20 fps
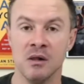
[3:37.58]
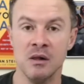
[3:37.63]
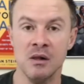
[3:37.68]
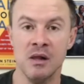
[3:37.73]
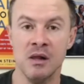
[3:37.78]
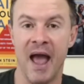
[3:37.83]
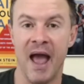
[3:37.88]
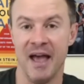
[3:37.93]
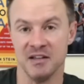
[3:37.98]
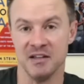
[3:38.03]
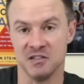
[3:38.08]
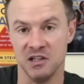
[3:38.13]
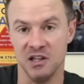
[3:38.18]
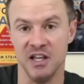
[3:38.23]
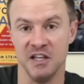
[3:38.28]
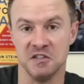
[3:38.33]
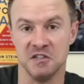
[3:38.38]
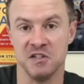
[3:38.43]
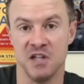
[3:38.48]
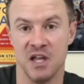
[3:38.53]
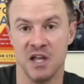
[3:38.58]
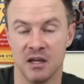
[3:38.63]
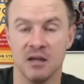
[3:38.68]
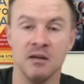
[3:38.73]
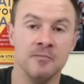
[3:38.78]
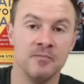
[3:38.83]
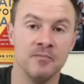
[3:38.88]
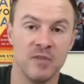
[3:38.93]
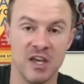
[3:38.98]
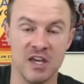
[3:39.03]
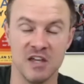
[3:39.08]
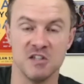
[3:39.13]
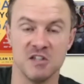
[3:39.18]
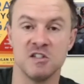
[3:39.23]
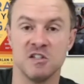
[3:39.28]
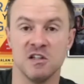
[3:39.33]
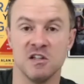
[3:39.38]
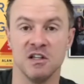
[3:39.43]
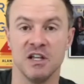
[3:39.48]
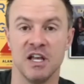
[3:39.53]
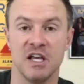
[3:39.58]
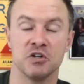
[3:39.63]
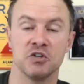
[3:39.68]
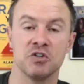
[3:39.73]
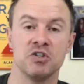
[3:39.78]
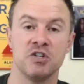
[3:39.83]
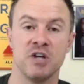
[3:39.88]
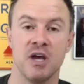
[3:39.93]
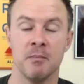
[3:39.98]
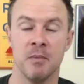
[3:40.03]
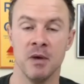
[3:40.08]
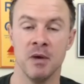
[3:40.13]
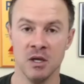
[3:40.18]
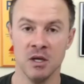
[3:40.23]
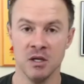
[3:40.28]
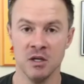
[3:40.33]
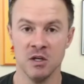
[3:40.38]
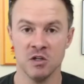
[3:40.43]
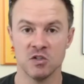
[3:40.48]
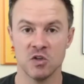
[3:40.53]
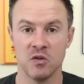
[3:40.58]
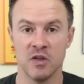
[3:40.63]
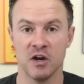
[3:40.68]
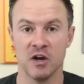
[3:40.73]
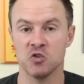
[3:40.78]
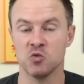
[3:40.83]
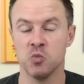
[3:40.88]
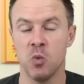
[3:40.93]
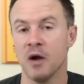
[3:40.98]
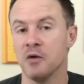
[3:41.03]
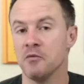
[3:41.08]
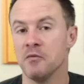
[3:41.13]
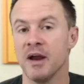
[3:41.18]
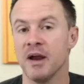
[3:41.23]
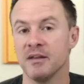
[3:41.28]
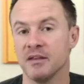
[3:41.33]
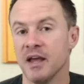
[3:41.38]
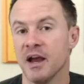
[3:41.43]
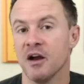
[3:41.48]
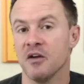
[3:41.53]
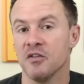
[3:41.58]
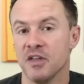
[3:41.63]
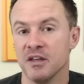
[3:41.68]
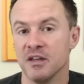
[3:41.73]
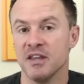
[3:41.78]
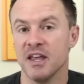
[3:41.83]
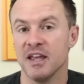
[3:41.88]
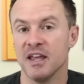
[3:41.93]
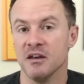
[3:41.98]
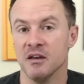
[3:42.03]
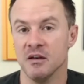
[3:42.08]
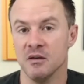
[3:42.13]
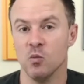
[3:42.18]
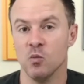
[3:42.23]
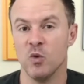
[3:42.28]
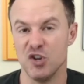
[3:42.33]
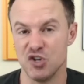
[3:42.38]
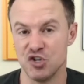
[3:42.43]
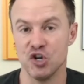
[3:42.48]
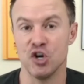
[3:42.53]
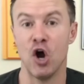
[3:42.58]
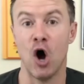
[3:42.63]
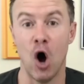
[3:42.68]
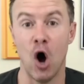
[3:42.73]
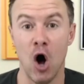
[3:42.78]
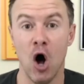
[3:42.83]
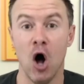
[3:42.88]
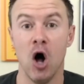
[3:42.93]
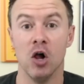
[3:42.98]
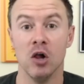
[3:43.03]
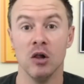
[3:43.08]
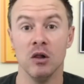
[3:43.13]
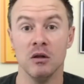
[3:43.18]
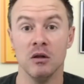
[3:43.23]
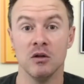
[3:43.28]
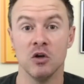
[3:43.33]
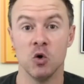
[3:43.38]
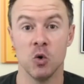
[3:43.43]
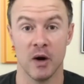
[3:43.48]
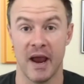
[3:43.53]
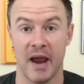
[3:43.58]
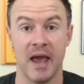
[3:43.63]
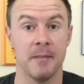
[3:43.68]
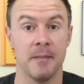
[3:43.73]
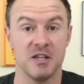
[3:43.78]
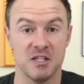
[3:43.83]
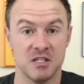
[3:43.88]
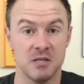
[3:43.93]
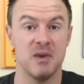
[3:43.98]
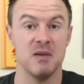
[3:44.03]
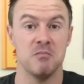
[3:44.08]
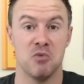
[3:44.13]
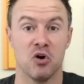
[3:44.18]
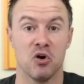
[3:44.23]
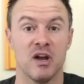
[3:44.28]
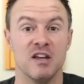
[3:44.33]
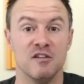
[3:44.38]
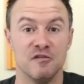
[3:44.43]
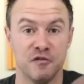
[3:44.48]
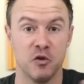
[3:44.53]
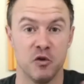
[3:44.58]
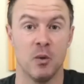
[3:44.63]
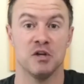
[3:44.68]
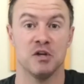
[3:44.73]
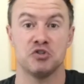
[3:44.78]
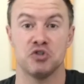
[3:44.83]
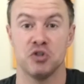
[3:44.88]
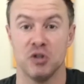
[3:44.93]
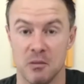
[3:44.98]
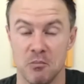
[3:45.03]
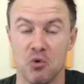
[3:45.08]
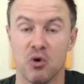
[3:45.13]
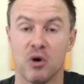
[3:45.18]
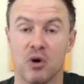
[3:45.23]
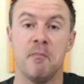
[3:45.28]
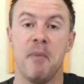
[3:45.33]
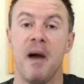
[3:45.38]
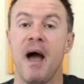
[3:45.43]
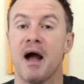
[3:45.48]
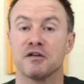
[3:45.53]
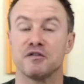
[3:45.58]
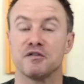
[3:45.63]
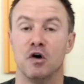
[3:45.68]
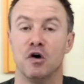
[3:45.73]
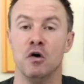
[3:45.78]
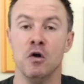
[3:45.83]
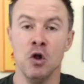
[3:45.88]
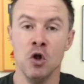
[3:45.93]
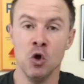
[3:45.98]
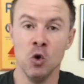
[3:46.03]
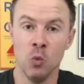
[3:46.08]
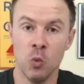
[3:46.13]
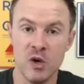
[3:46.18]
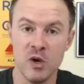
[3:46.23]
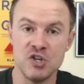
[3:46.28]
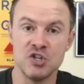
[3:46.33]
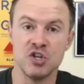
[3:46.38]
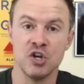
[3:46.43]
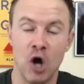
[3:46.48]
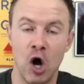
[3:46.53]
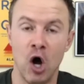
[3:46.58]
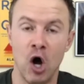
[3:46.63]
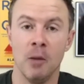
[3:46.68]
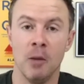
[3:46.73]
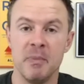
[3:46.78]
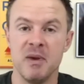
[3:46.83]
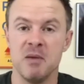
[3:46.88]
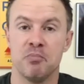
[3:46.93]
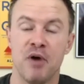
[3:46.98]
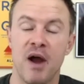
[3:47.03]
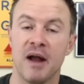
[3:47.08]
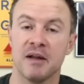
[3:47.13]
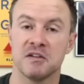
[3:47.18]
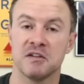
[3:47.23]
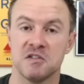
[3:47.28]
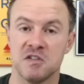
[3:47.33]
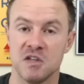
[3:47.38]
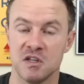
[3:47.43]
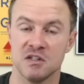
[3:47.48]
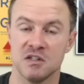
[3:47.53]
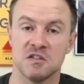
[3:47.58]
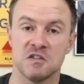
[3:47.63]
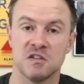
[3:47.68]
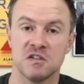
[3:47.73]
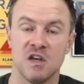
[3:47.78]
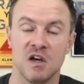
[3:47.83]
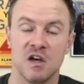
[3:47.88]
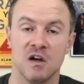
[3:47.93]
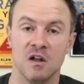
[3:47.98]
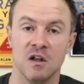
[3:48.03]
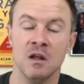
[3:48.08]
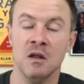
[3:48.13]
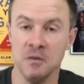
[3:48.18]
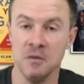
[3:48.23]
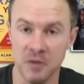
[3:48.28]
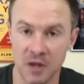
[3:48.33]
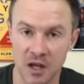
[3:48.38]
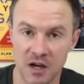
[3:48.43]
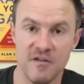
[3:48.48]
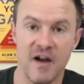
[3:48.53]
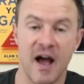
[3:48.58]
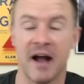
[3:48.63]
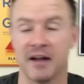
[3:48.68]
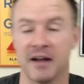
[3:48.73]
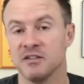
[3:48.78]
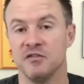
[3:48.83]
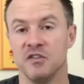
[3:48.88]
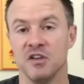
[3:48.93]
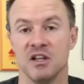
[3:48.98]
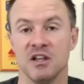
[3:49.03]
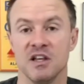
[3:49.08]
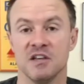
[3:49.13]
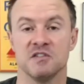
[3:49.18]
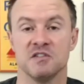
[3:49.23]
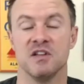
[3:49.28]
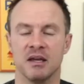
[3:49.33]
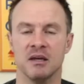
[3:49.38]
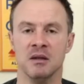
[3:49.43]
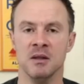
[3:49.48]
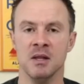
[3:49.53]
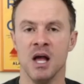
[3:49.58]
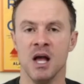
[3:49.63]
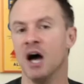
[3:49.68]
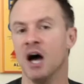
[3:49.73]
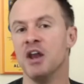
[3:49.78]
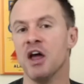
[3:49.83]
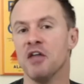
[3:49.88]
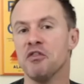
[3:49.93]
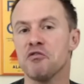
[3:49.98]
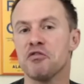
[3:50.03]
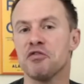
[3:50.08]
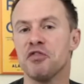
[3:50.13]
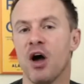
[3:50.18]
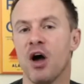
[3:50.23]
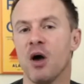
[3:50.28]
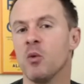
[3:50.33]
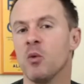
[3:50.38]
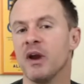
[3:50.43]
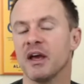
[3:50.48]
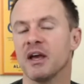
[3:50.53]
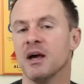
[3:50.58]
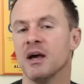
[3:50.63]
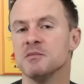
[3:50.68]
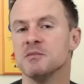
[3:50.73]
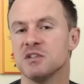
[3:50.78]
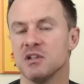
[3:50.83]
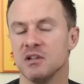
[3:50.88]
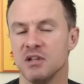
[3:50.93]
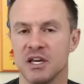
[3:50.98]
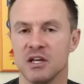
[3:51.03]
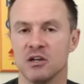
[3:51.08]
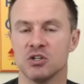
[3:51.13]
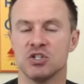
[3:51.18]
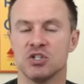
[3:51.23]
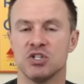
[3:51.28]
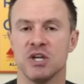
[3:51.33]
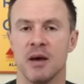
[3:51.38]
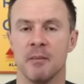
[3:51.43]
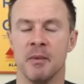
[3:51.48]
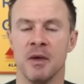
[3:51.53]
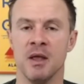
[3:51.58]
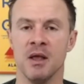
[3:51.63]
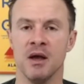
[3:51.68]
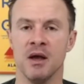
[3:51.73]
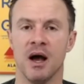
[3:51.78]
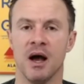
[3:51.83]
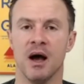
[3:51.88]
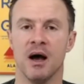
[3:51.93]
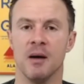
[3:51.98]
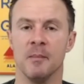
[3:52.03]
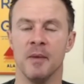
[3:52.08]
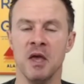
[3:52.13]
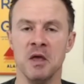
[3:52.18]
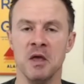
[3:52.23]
as listening is to leadership. So, there's one right there that that we should all, who are aiming to be more influential and more impactful, we should all be practicing the skill of actively listening. Another thought when it comes to leadership. Um,